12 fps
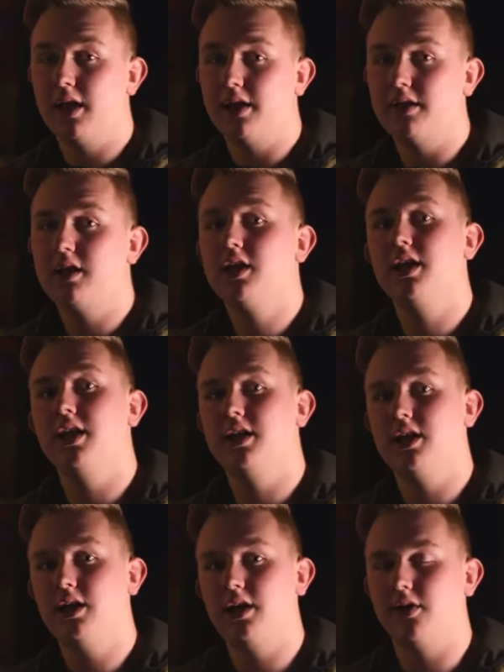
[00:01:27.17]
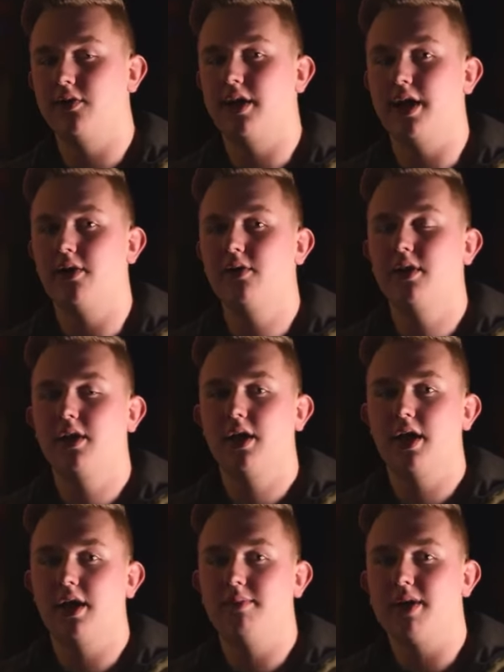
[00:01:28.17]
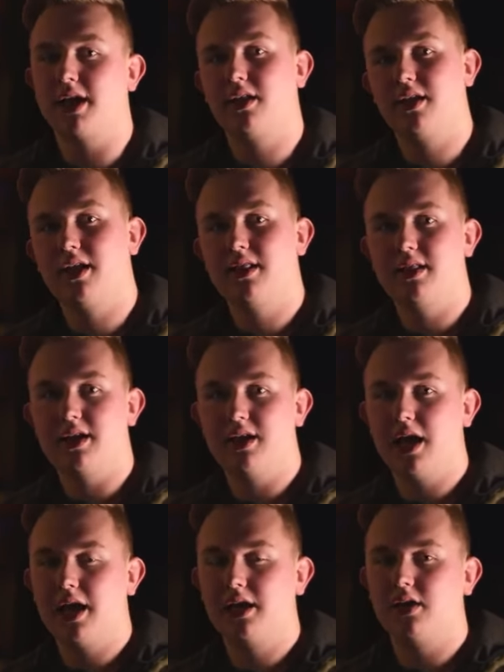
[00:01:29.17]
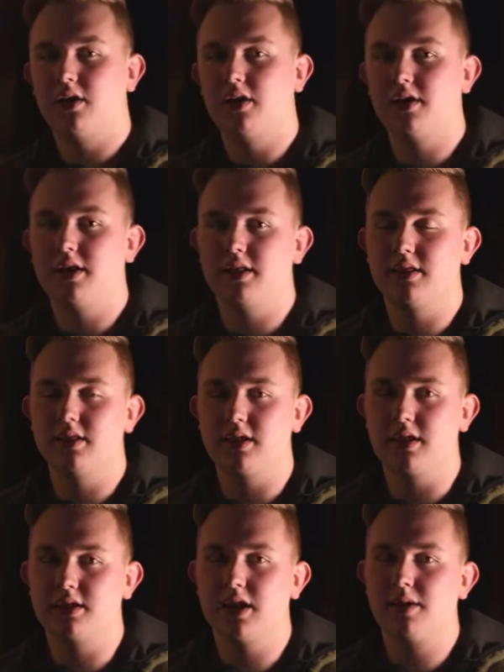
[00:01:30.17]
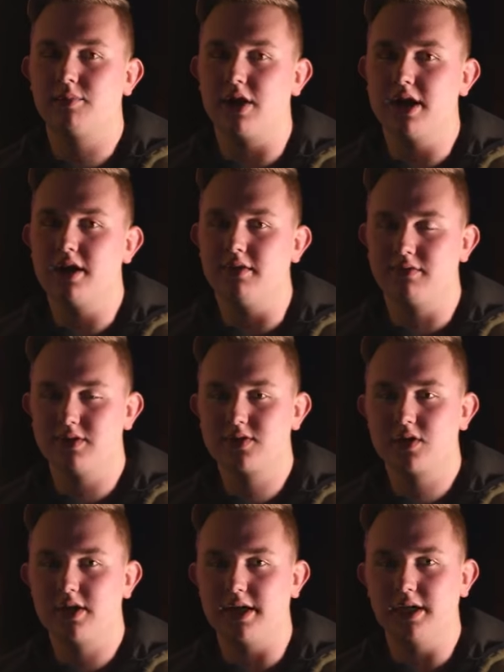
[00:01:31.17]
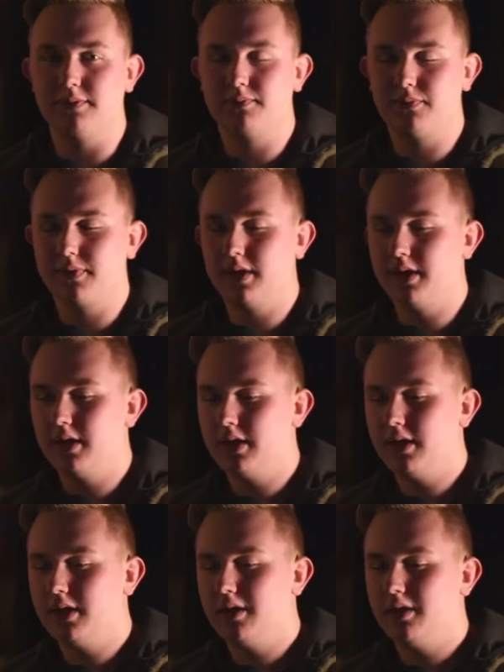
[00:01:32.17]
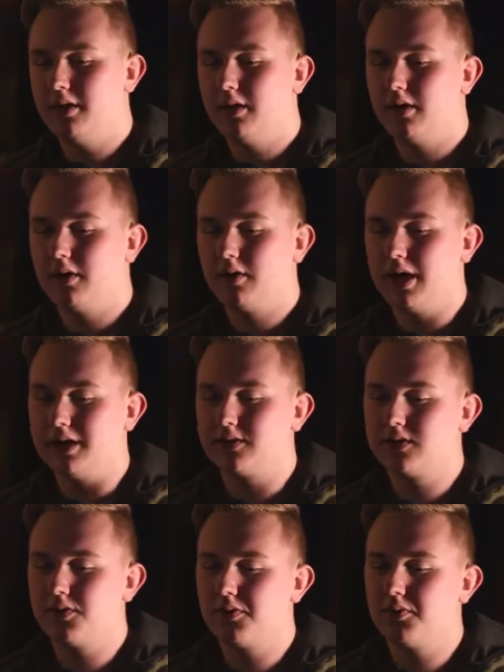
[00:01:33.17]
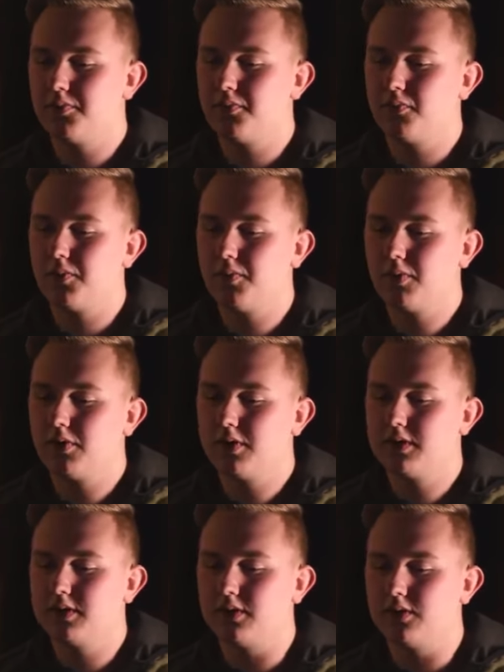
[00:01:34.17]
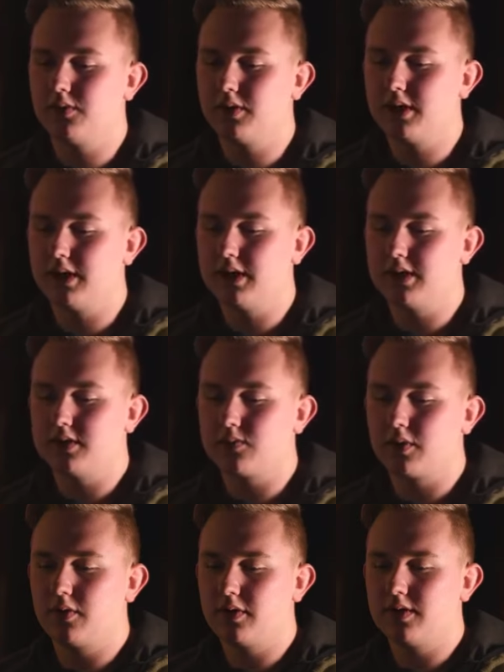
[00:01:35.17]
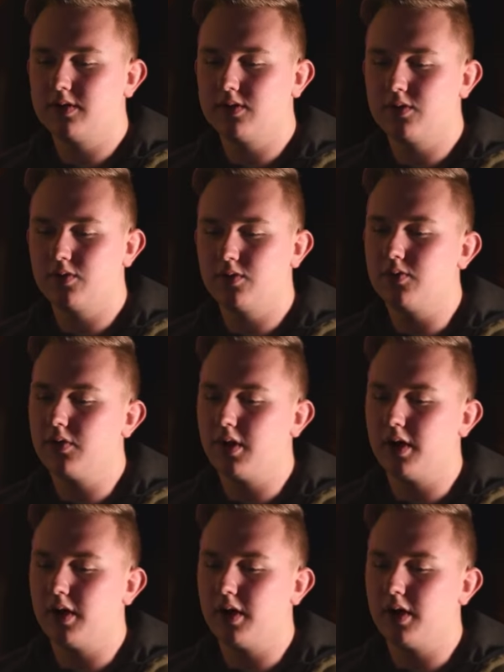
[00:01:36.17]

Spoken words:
nearly a year ago now by clicking the iCard in the top right of the screen. Okay, so what we're going to do is we're going to